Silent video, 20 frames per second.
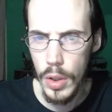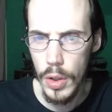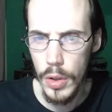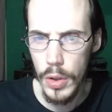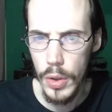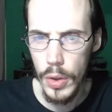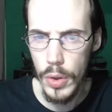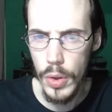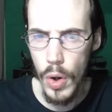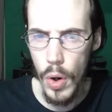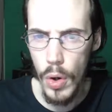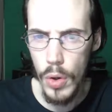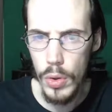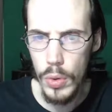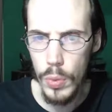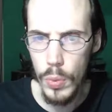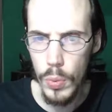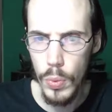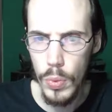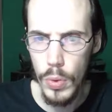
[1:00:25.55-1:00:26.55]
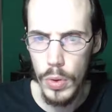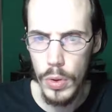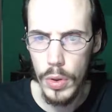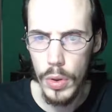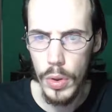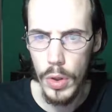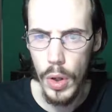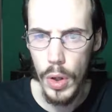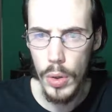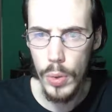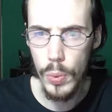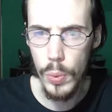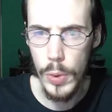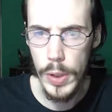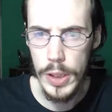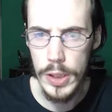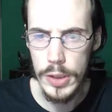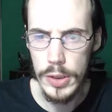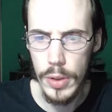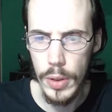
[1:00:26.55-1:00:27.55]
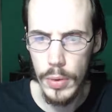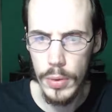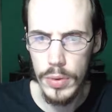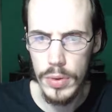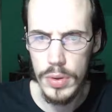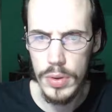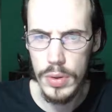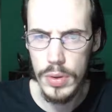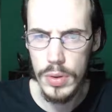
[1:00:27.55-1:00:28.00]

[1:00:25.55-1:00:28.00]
They're called Wingstones.